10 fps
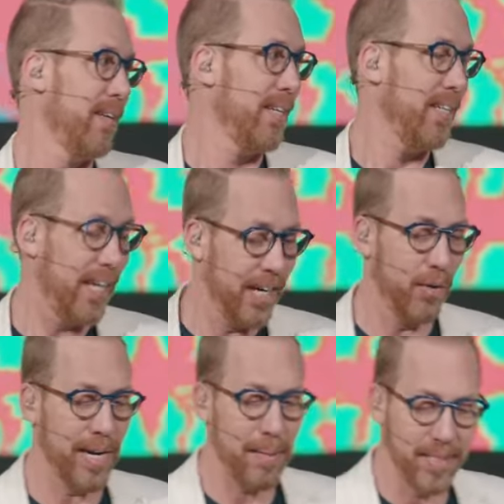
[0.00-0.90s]
You hear
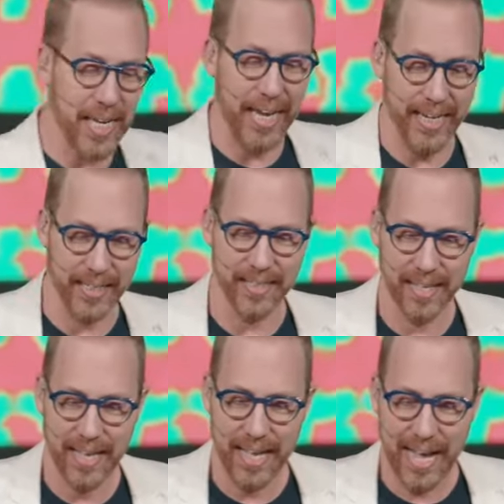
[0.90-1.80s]
what I'm saying?
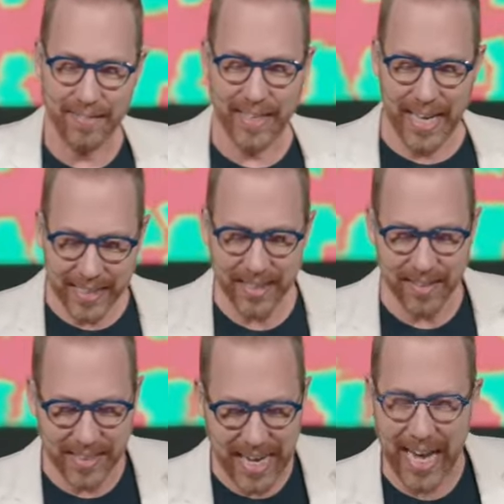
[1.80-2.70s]
At the end of
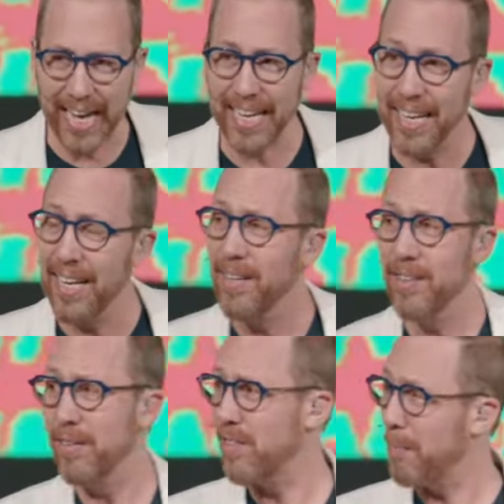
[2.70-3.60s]
the day,
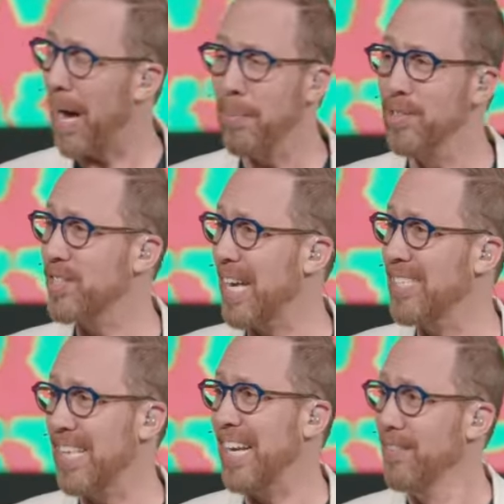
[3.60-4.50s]
the, the Bible
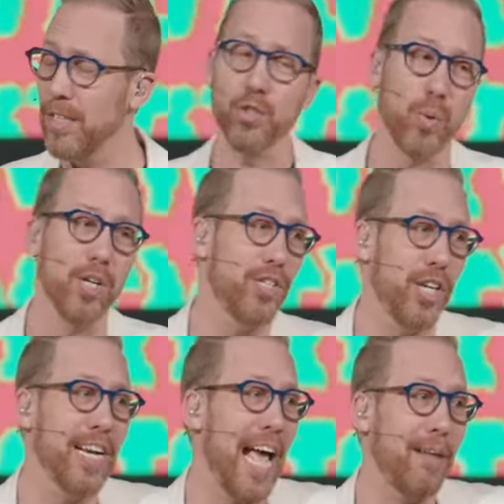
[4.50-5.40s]
says that in this world
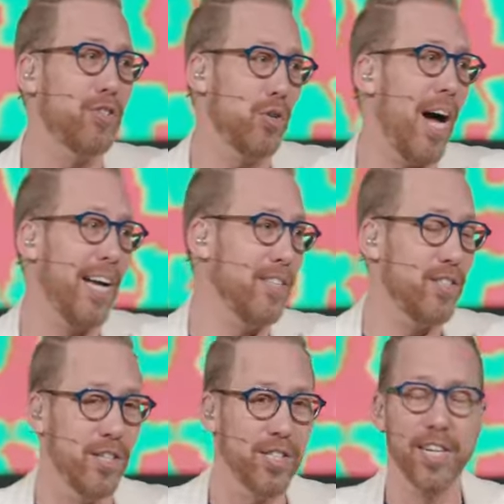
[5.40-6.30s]
you're going to have trials.
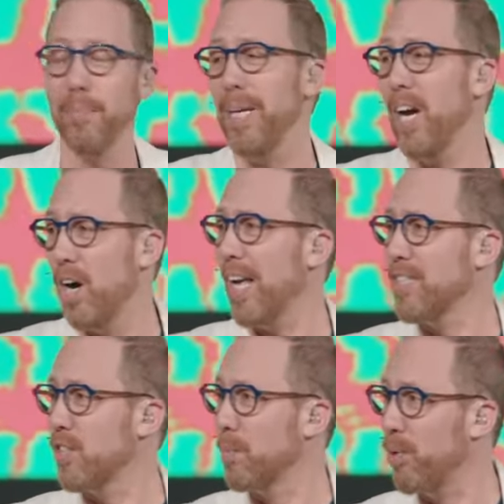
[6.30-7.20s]
There's going to be
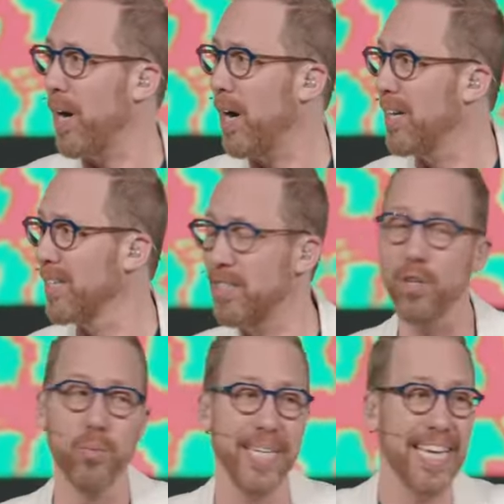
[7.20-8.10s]
unanswered prayer. And
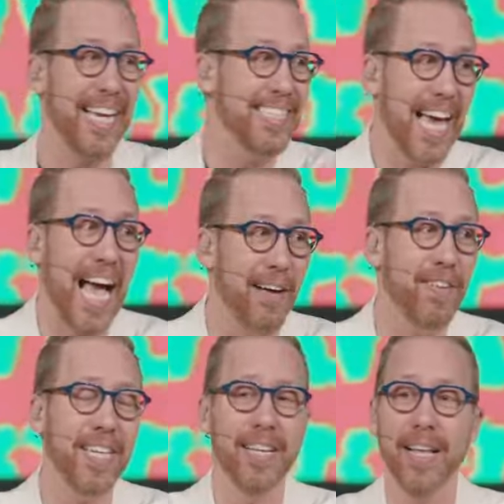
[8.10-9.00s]
until we get to
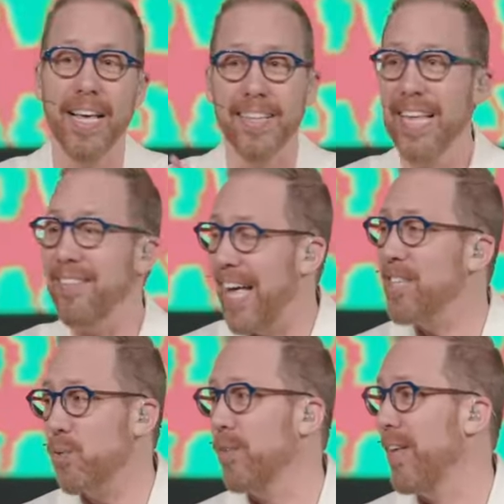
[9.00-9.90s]
heaven, that,
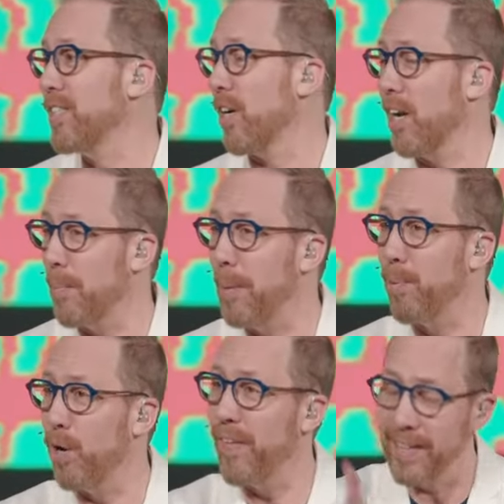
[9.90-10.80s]
that's where things are going to be
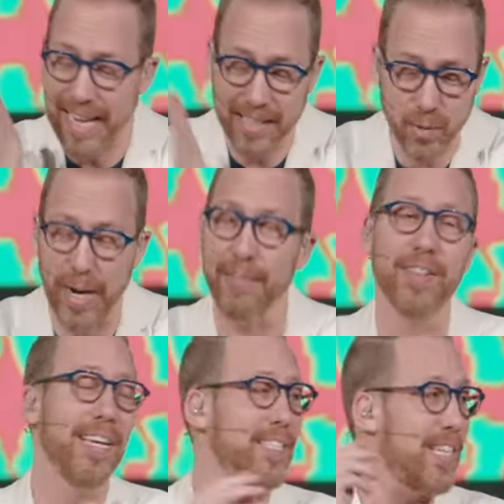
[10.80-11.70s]
perfect. That's where
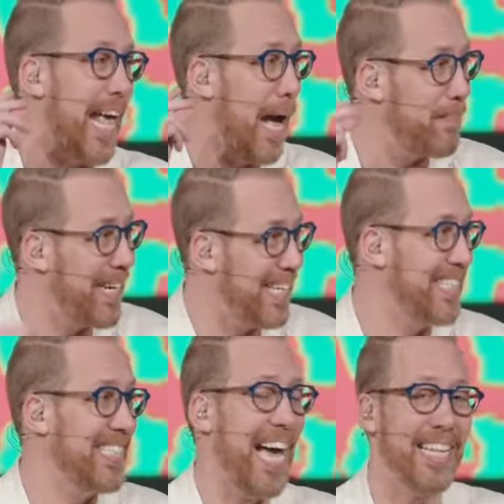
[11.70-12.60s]
everything is going to happen
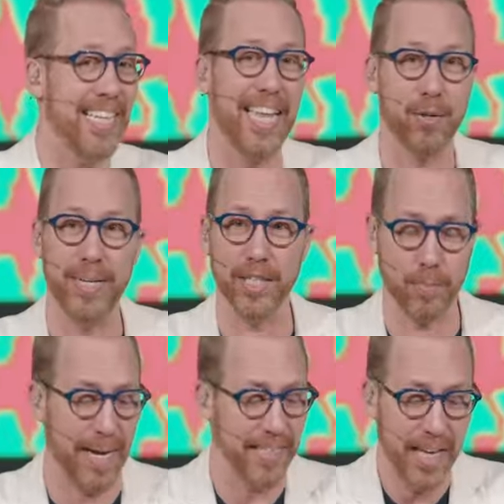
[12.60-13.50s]
exactly like we
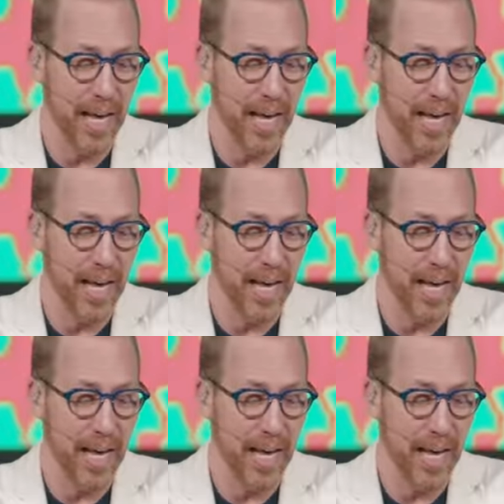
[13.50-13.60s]
expect.